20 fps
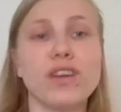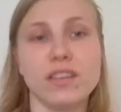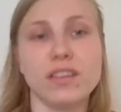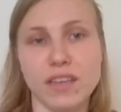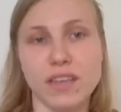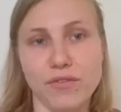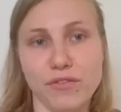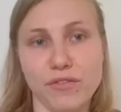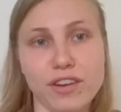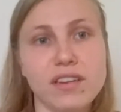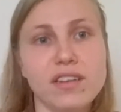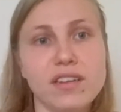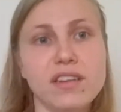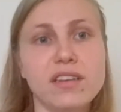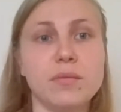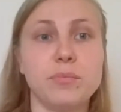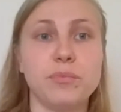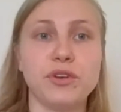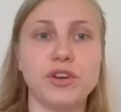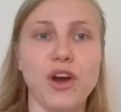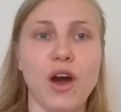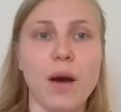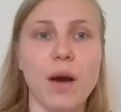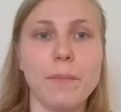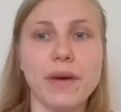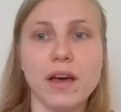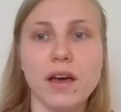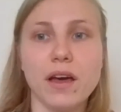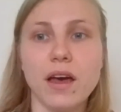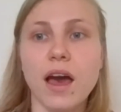can definitely become
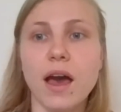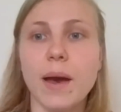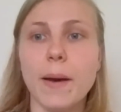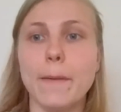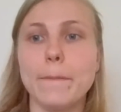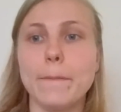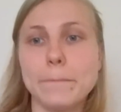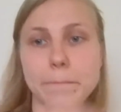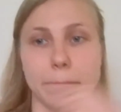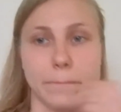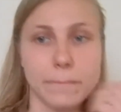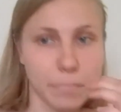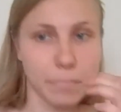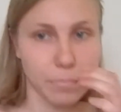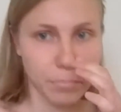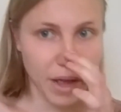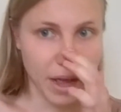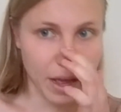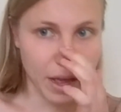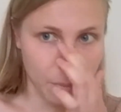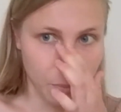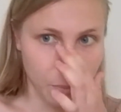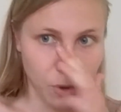a